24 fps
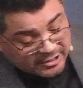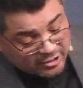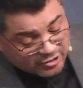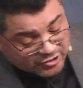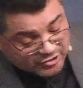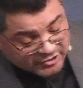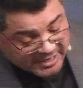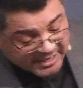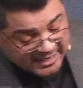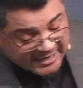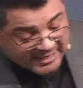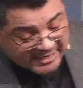
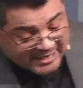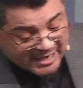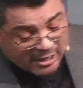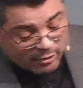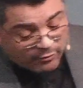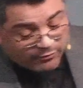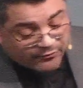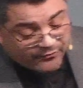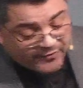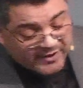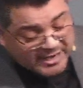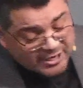continues
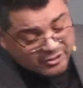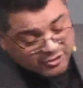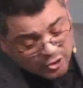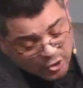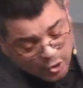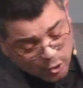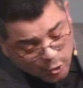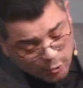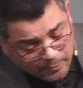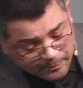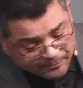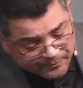saying, and I'll
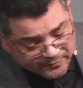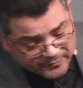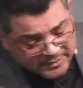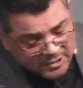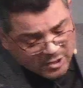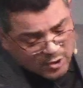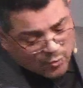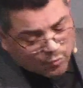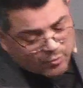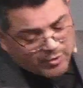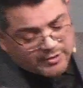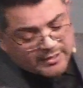feed you
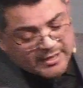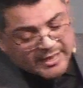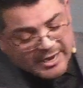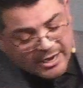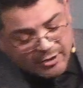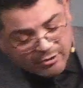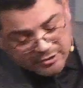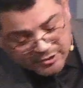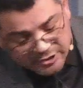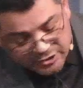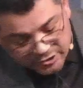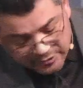
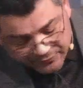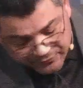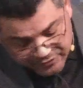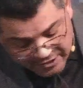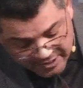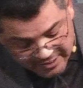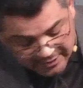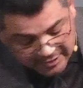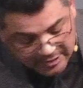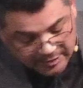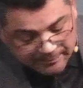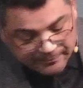with the
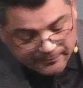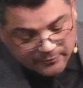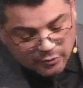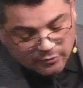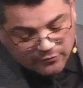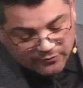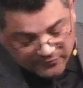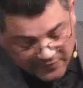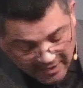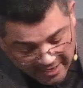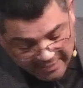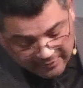heritage of
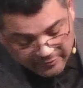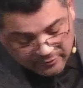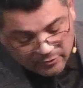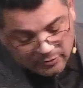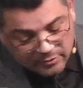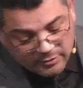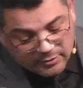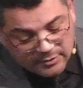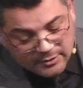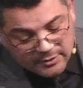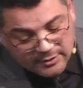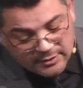Jacob, your
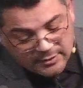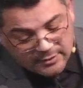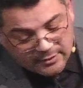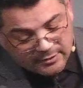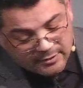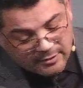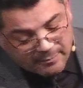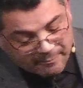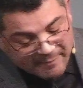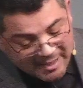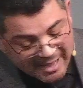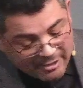father.
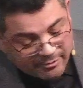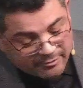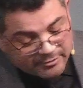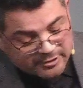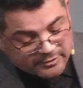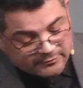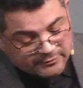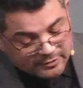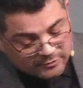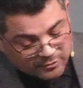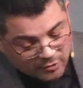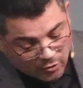The
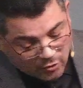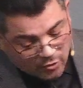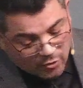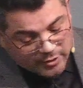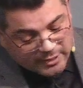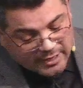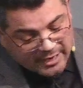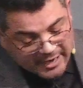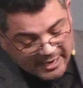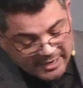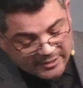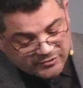mouth of the
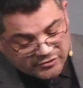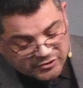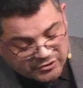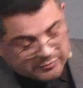Lord